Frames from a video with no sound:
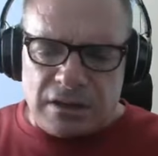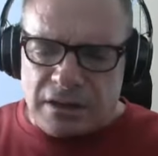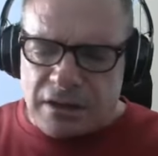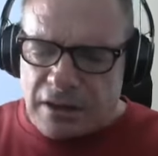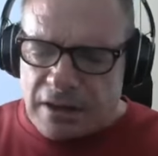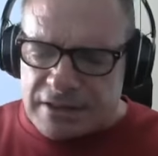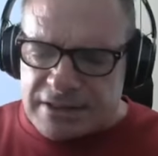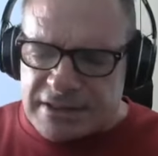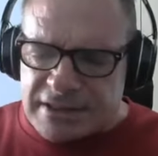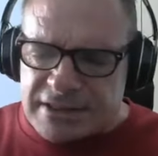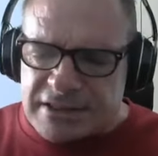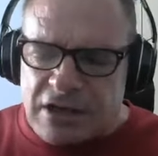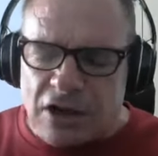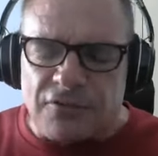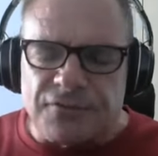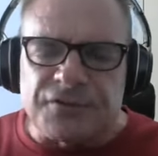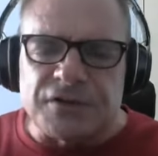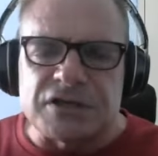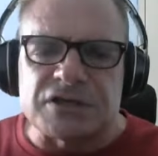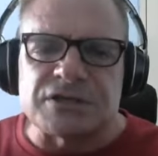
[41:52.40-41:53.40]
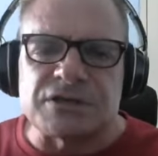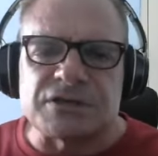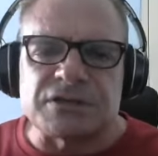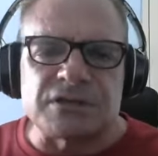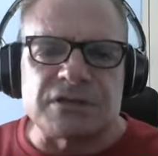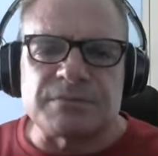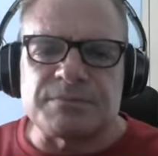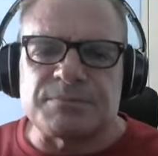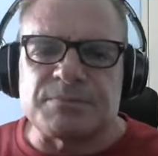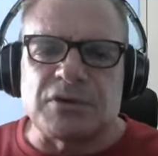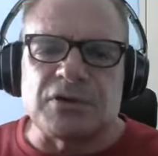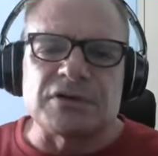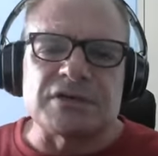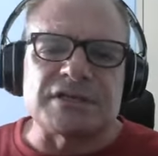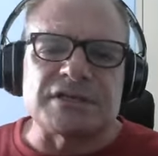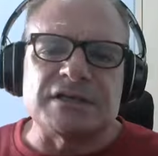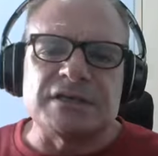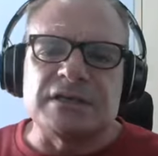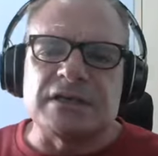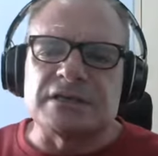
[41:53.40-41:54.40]
a selfish
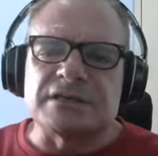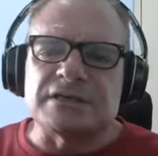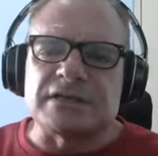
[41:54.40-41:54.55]
person that